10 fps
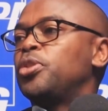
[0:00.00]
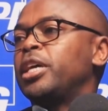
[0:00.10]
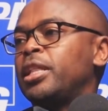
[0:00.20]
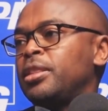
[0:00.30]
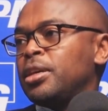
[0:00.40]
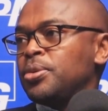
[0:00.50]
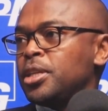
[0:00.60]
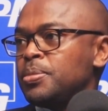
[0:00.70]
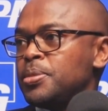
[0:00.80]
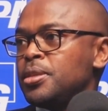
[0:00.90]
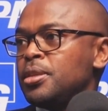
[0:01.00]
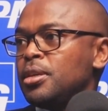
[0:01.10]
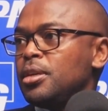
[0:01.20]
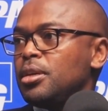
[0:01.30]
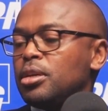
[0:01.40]
for the health outcomes?
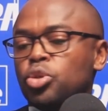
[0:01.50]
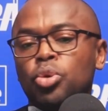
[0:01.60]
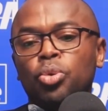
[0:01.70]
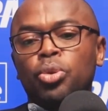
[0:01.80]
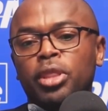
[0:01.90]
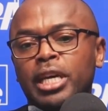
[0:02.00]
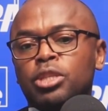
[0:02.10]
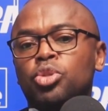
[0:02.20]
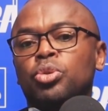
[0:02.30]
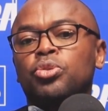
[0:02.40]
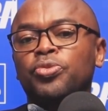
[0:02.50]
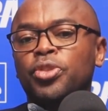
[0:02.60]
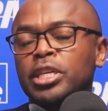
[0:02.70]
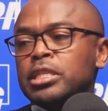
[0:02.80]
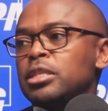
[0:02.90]
So that sort of
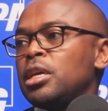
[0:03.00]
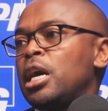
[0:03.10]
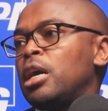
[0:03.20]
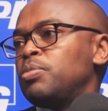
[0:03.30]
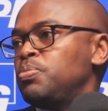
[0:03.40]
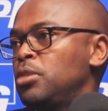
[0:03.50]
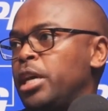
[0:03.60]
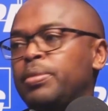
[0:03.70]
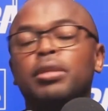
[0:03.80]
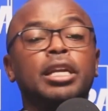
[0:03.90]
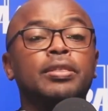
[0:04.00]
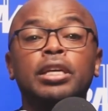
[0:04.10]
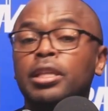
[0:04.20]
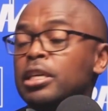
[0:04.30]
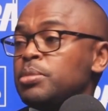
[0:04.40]
things, and I
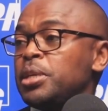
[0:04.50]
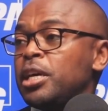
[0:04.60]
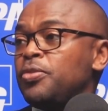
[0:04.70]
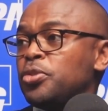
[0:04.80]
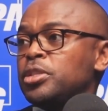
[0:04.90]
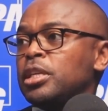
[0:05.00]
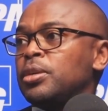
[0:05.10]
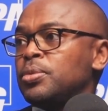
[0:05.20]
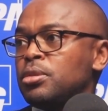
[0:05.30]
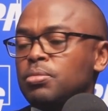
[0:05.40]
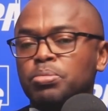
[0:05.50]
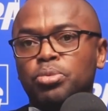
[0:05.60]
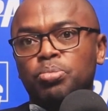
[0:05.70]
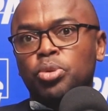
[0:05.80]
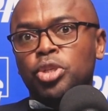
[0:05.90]
think there's been efforts around
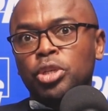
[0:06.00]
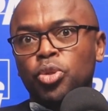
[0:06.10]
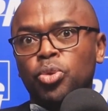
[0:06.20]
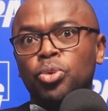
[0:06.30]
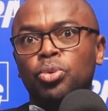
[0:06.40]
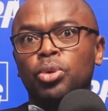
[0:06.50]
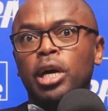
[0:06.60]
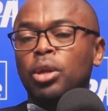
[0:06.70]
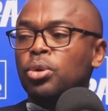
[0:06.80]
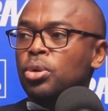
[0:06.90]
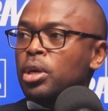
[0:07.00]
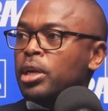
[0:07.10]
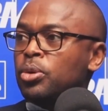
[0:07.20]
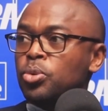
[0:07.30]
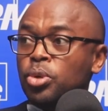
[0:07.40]
pushing through a law
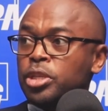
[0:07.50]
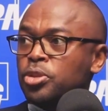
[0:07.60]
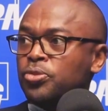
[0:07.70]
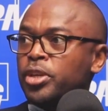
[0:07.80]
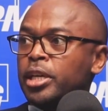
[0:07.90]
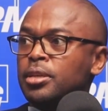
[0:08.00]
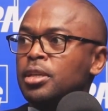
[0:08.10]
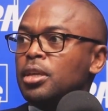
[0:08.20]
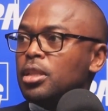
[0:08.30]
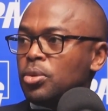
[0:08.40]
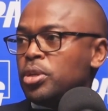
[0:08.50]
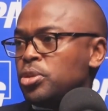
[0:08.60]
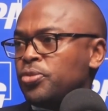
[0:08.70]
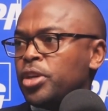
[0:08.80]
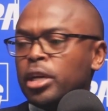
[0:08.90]
around quality of care
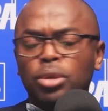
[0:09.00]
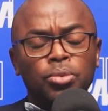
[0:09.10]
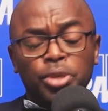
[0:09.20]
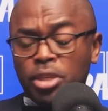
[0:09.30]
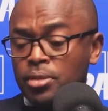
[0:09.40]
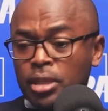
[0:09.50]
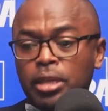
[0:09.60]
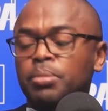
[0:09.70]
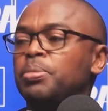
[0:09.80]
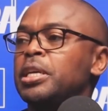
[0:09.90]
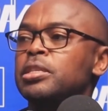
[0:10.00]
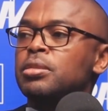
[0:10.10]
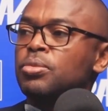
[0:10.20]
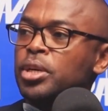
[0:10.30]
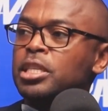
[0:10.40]
law, which I think
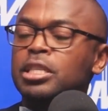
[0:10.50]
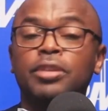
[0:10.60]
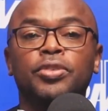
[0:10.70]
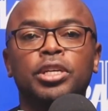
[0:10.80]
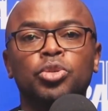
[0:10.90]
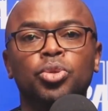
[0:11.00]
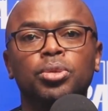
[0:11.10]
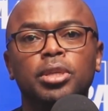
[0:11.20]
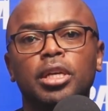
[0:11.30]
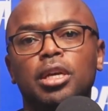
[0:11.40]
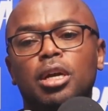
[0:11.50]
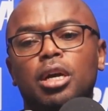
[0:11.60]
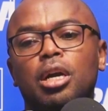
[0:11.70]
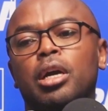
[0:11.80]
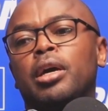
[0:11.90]
plays quite a significant role.
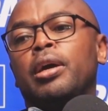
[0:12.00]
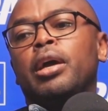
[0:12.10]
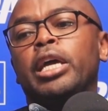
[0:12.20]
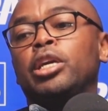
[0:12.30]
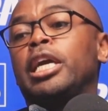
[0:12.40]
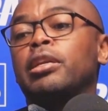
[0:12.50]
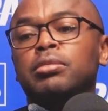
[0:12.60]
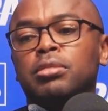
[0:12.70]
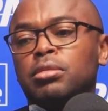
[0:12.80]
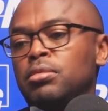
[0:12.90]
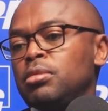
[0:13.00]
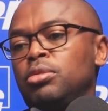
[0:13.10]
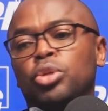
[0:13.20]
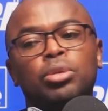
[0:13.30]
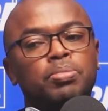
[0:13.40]
And again,
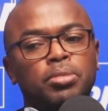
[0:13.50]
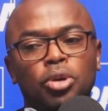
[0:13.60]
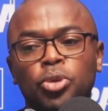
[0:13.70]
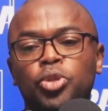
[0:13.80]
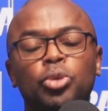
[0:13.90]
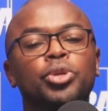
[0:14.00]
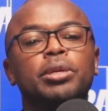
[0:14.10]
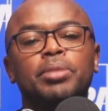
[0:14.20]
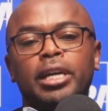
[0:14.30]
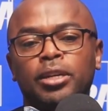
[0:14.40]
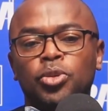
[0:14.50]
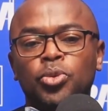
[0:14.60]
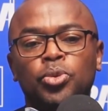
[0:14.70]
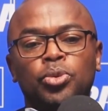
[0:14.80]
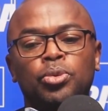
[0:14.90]
also looking back
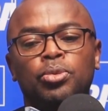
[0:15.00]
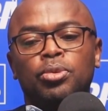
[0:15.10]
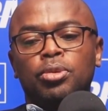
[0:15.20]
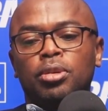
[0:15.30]
to,